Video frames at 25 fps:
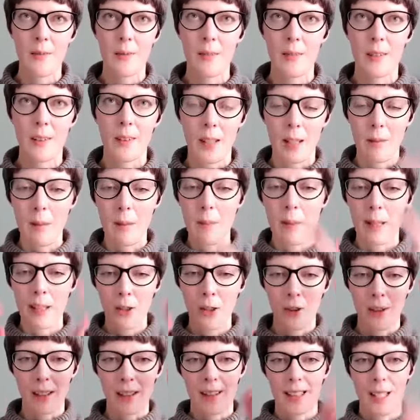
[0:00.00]
no, let me
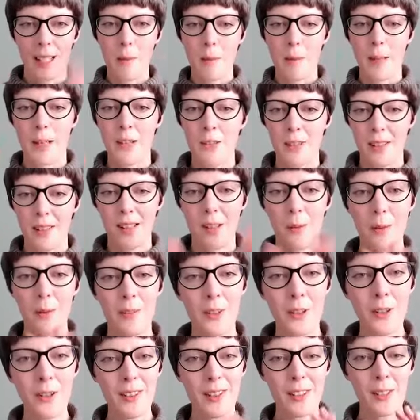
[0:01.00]
backtrack. Let me backtrack. So we've
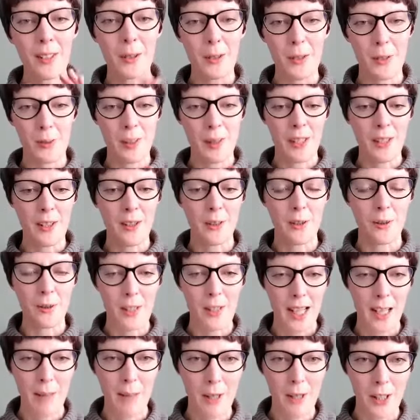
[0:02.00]
got the course, which is called
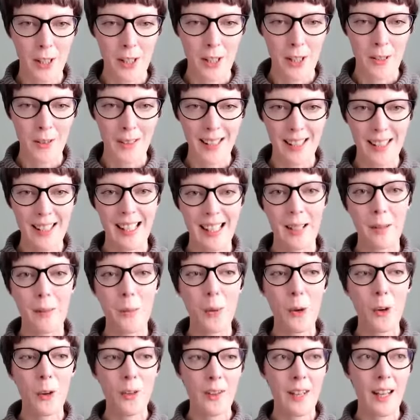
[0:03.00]
Tame Your To Do List. And
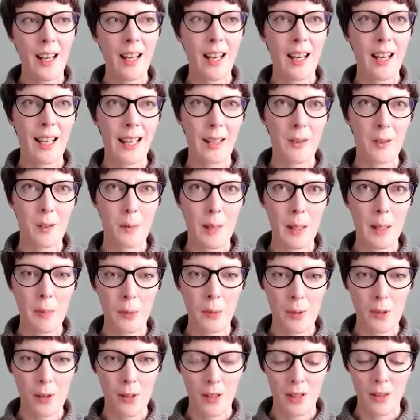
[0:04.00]
what that allows
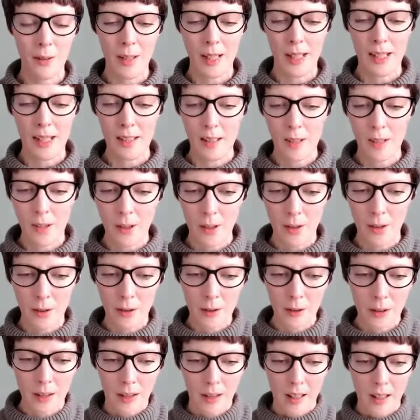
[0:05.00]
people to do is
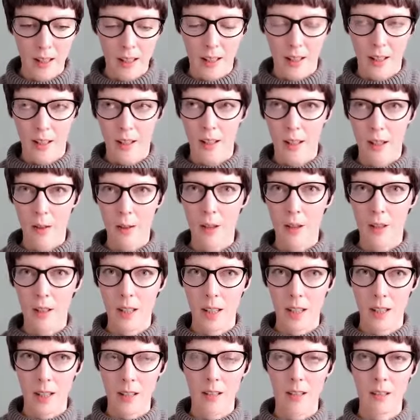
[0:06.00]
to go,
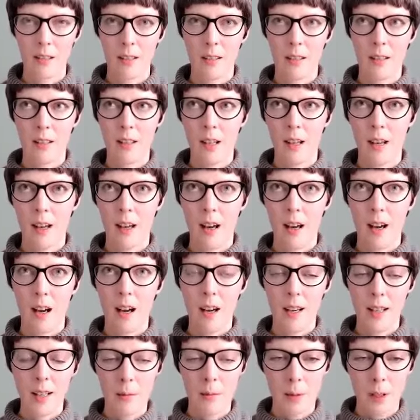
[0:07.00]
okay,
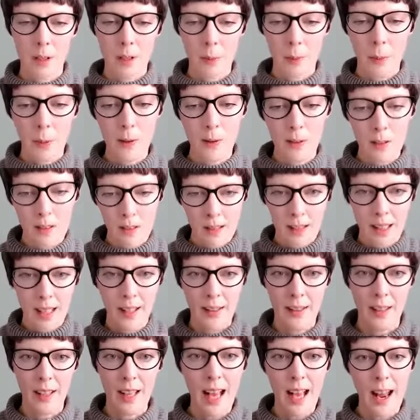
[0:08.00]
I am going to pull
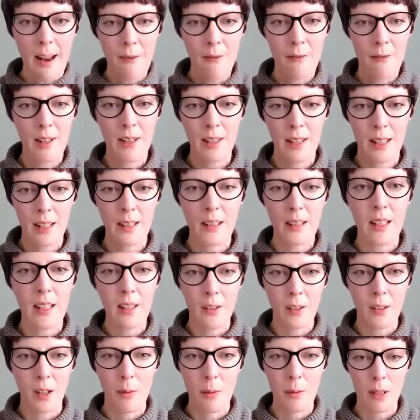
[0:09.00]
together everything that
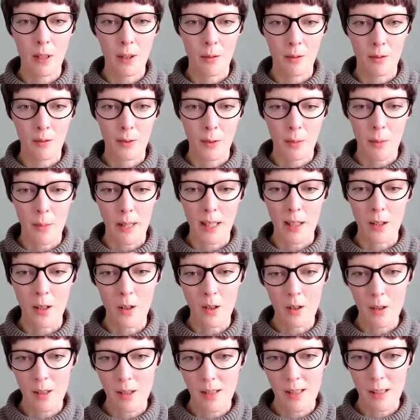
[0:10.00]
is going on for me,
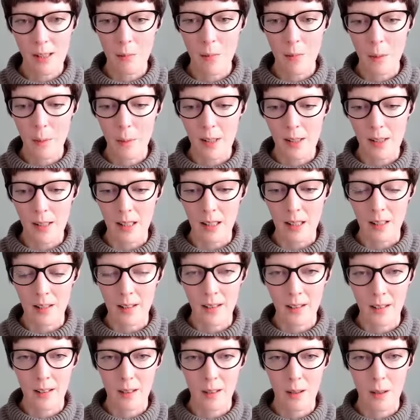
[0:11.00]
not just in my
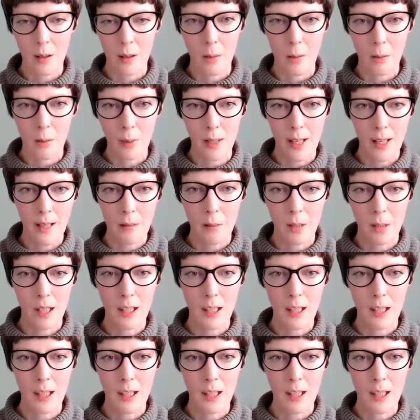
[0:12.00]
business, but in my